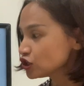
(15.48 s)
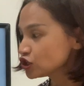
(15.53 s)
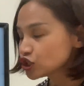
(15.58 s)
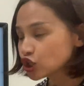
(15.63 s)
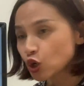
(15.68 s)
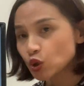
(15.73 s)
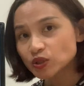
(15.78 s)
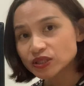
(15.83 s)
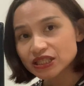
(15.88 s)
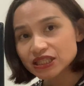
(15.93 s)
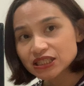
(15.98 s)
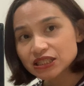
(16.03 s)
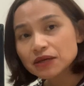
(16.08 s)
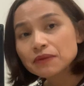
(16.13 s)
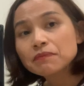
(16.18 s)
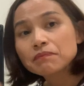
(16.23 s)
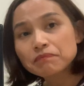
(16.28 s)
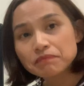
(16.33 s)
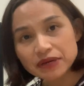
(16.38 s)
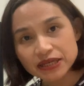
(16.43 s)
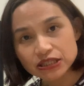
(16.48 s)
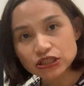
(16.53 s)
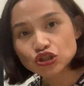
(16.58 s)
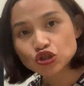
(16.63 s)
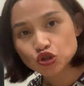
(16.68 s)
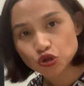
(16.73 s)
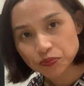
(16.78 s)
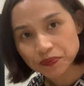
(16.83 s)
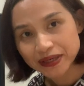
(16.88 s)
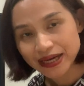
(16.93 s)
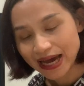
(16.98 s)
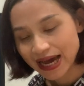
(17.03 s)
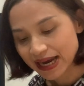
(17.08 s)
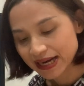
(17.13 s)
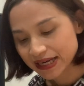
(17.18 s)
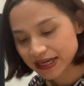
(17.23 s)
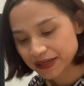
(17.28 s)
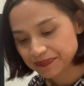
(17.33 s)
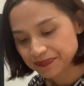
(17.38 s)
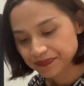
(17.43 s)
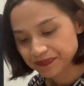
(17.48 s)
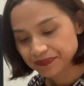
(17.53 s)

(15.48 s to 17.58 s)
Ptosis means droopy eyelid.